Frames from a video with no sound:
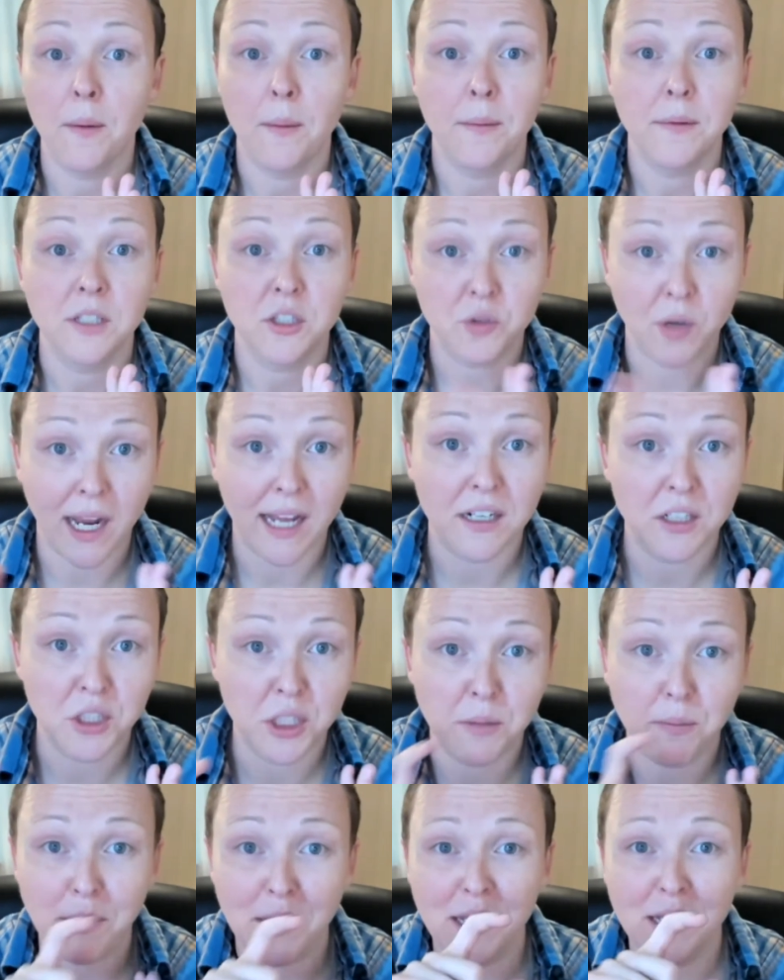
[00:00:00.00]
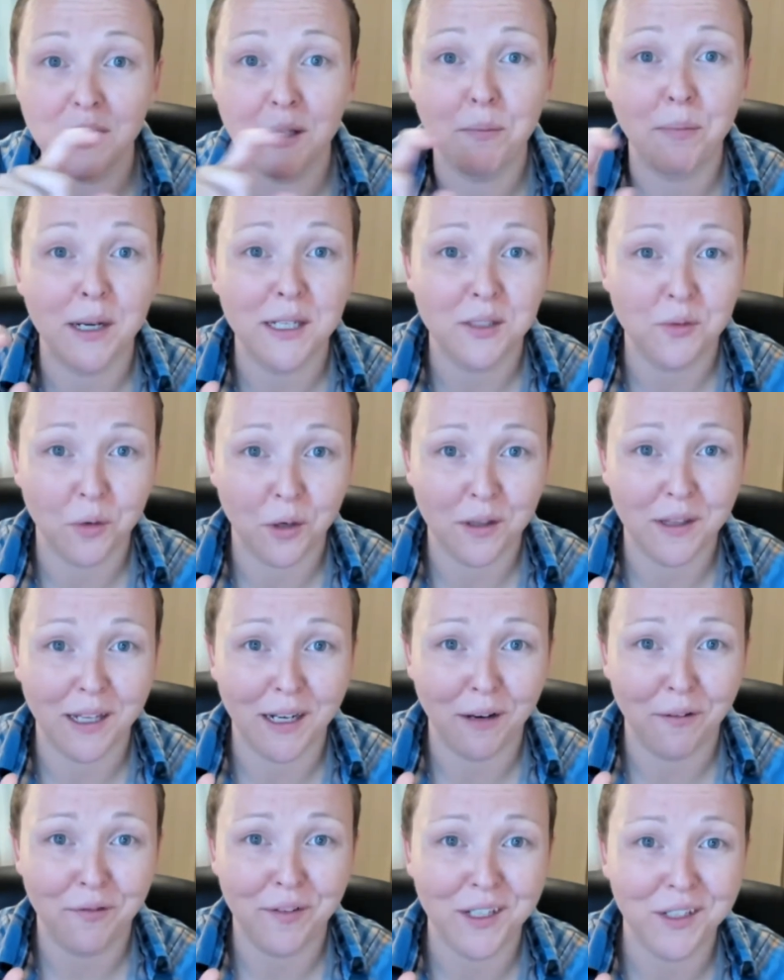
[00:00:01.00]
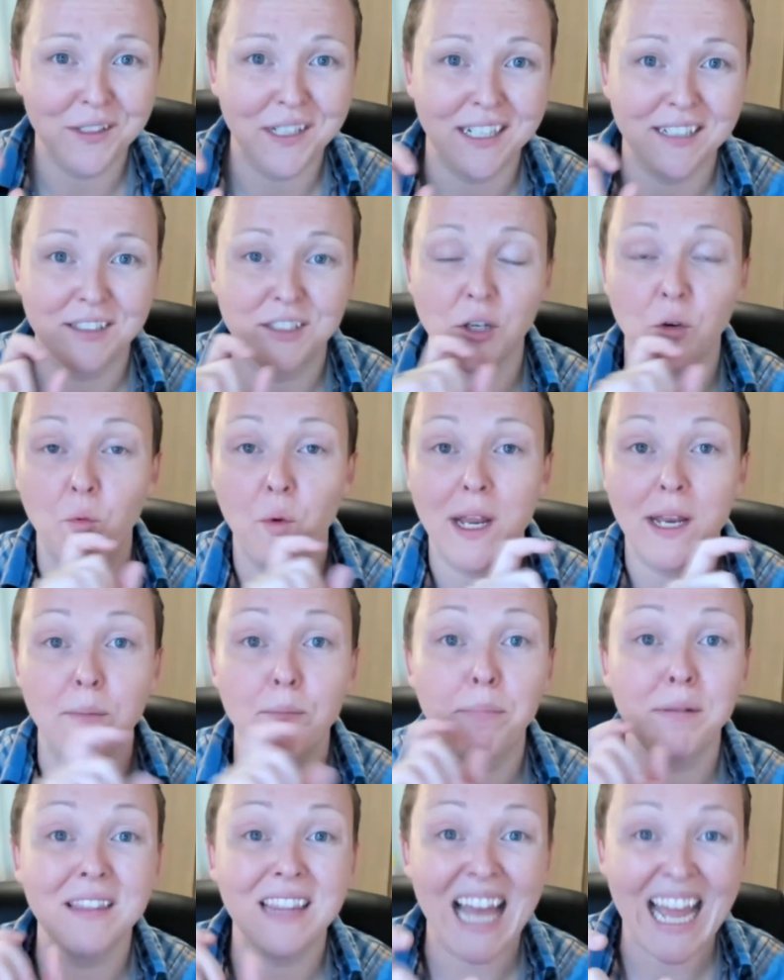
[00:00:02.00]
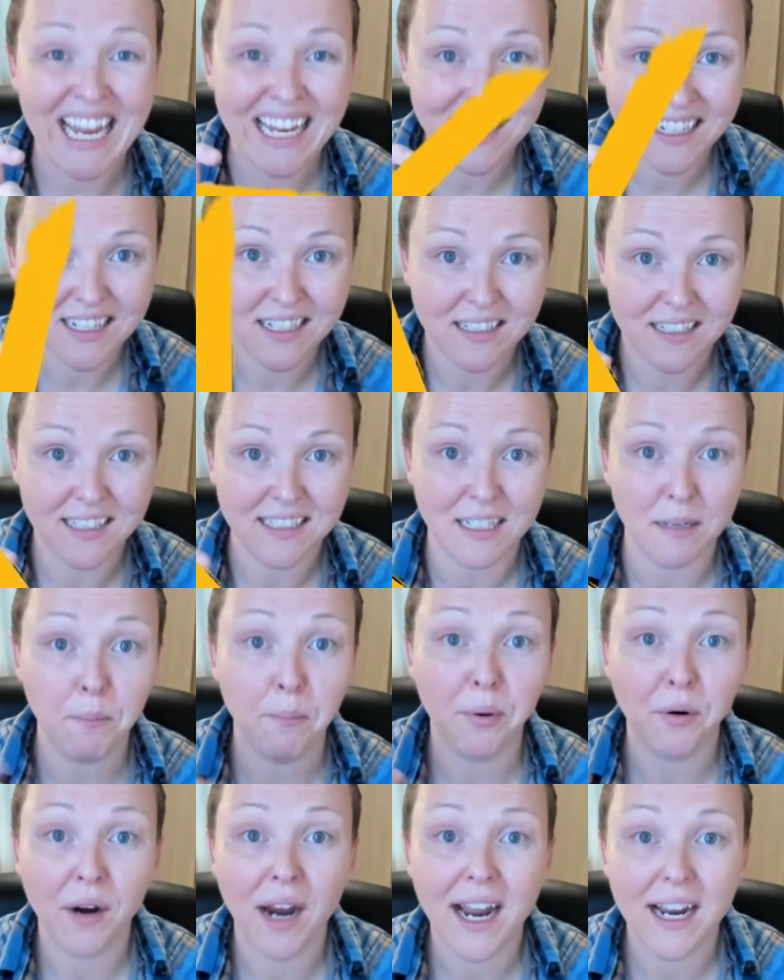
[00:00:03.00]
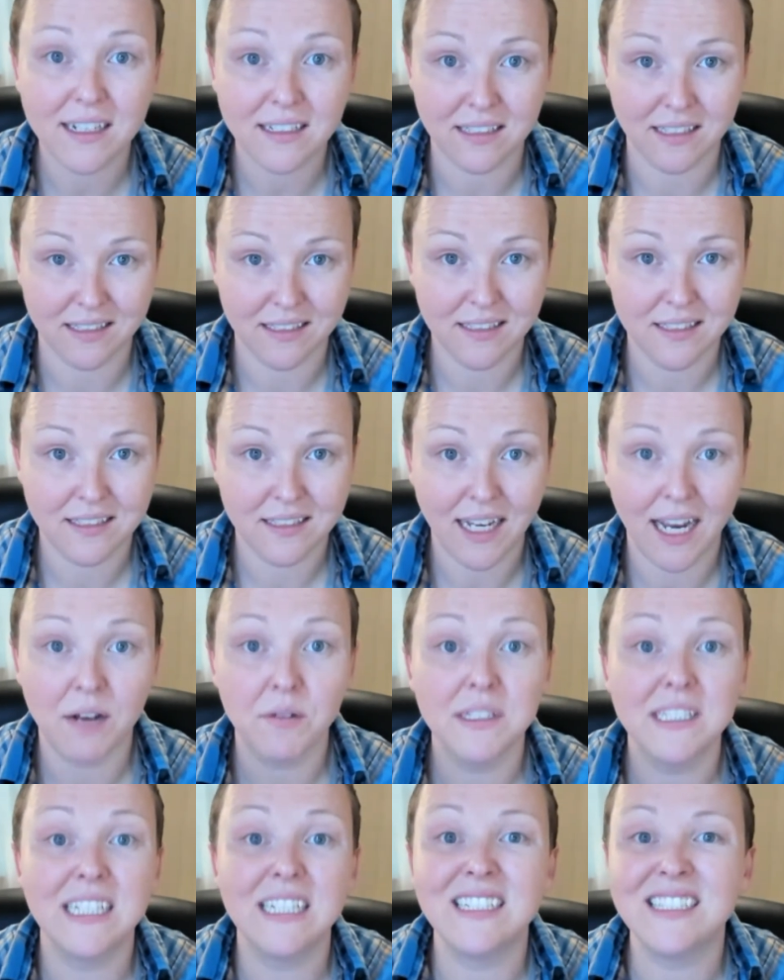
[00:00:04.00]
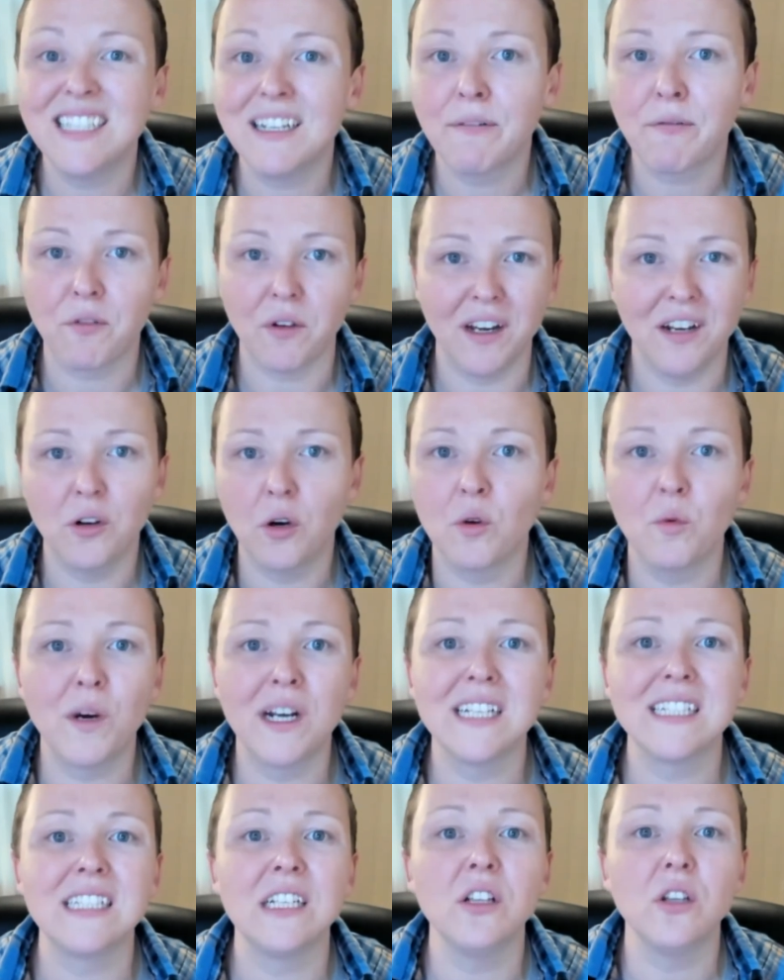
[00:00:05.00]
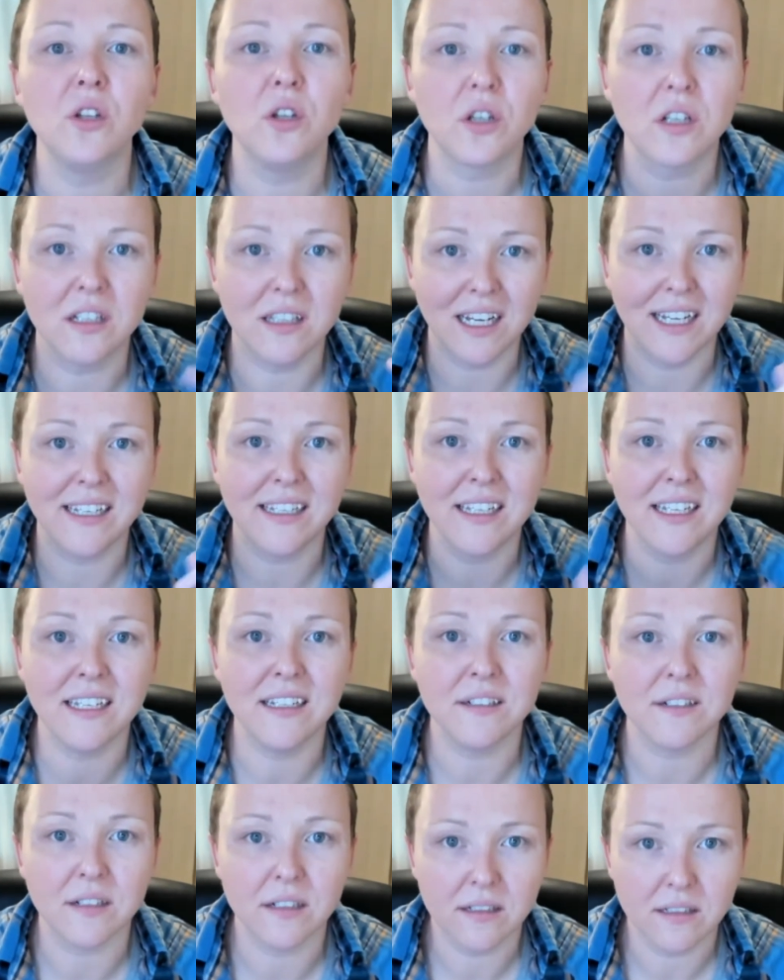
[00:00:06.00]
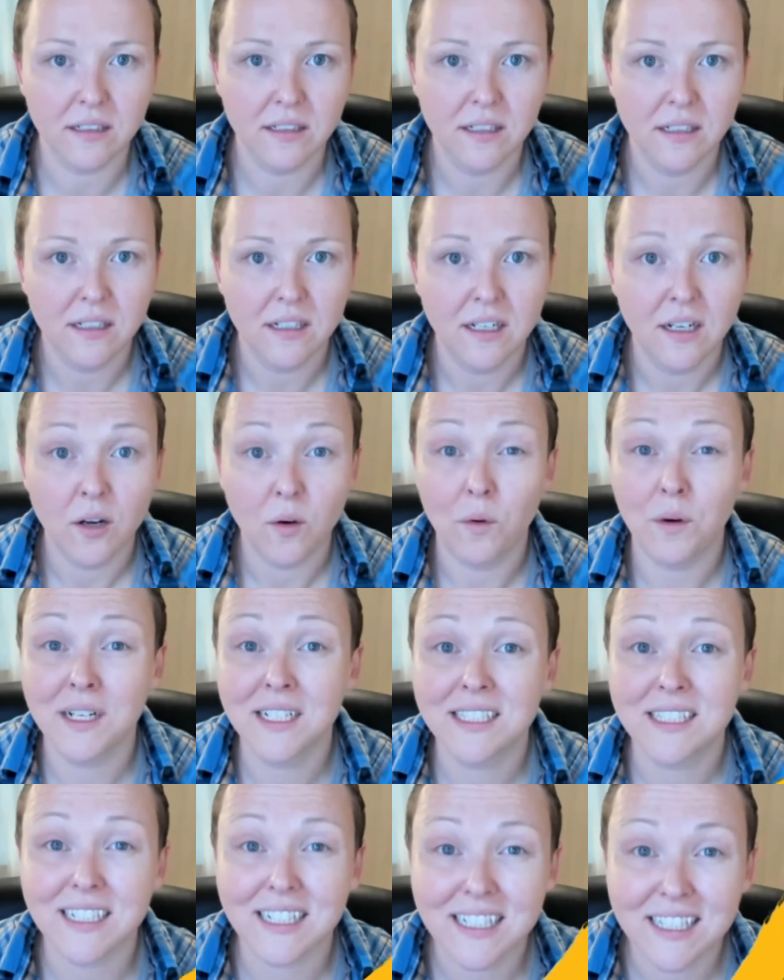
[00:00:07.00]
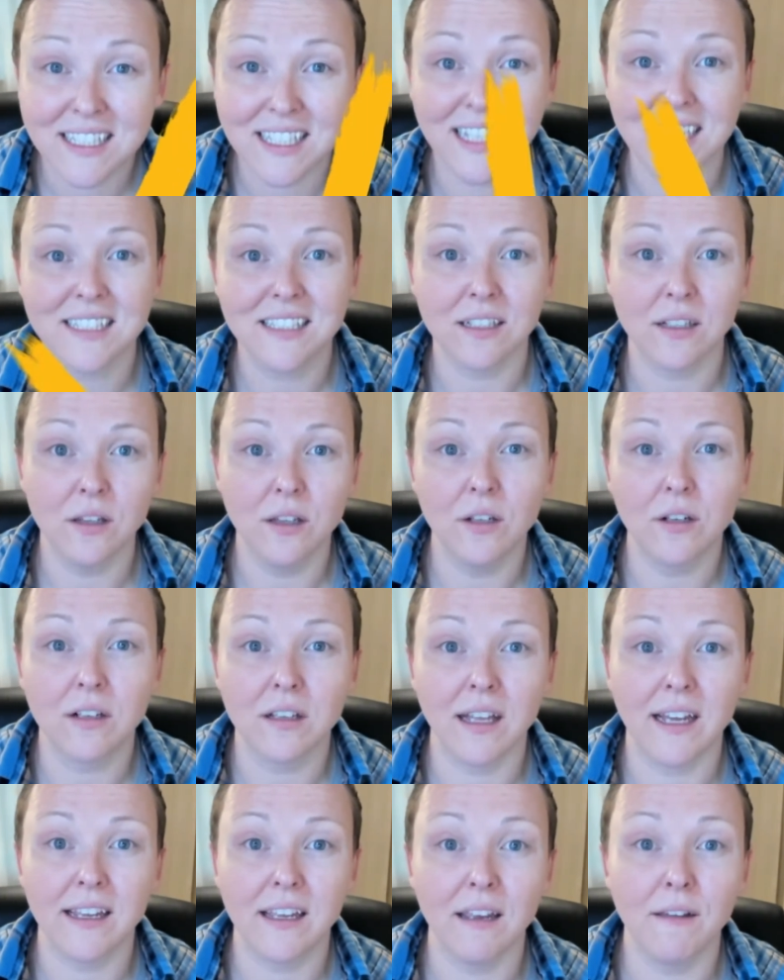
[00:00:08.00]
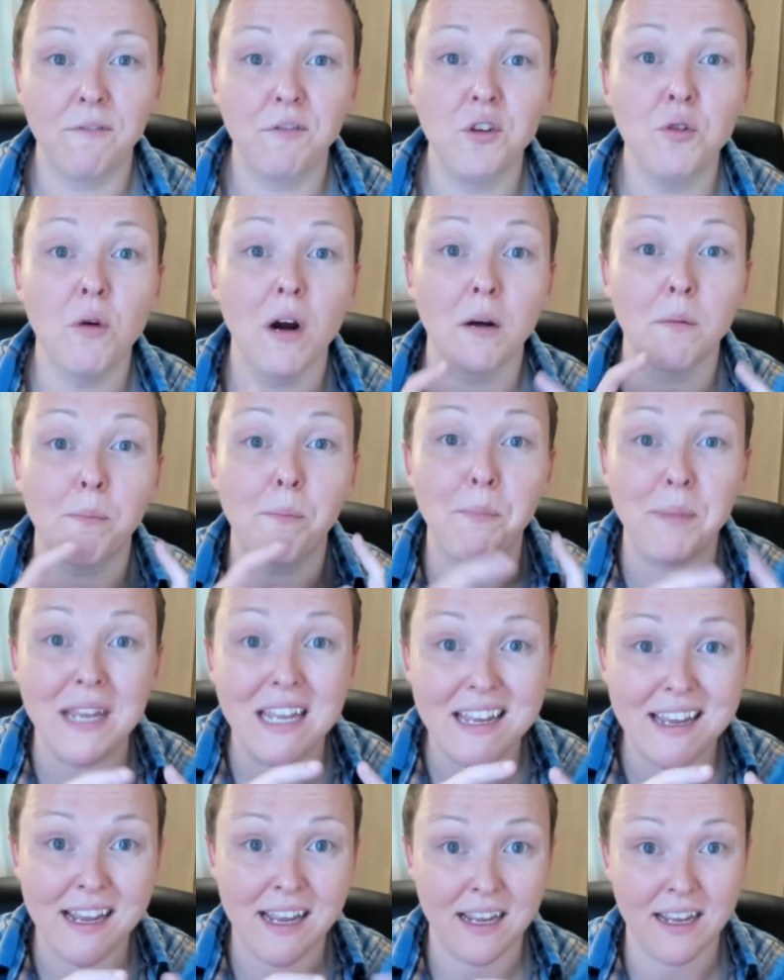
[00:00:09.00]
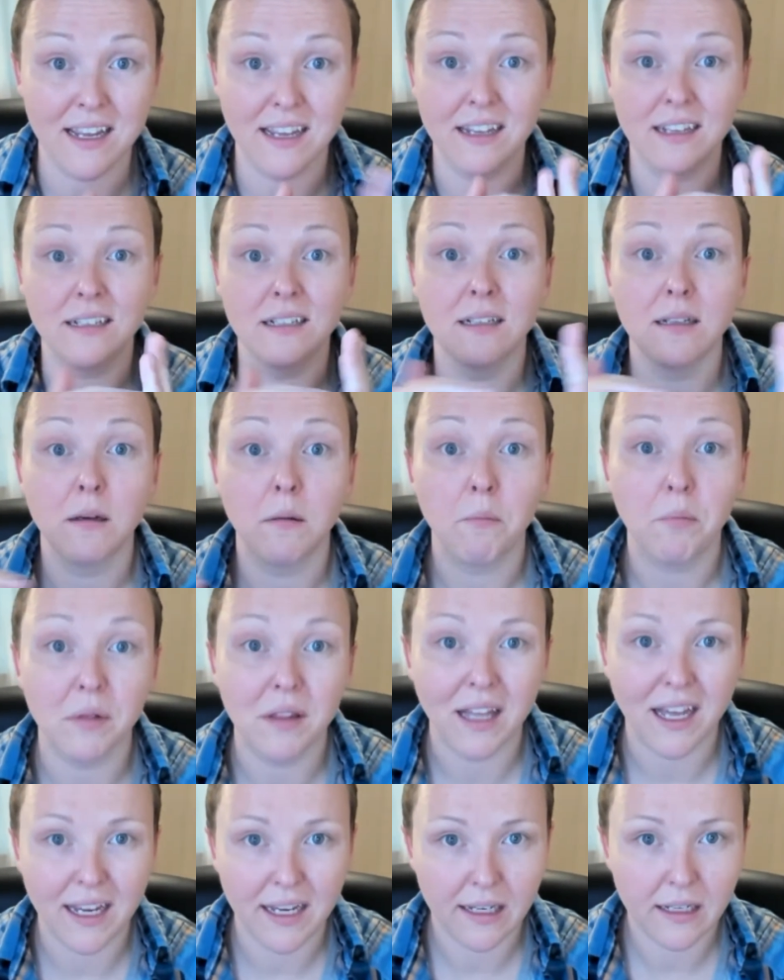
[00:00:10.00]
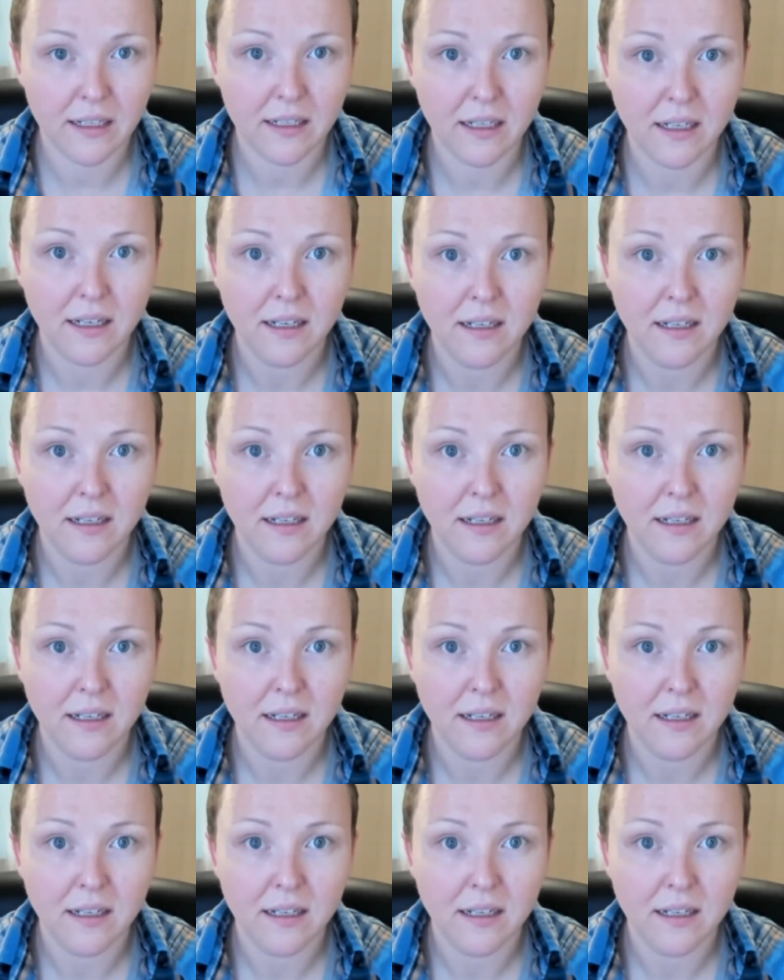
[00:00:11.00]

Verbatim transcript: Strategy being the buzzword that I filled in. So when blank is in practice, how is it different or what does it look like here? What does success look like if you are being blank?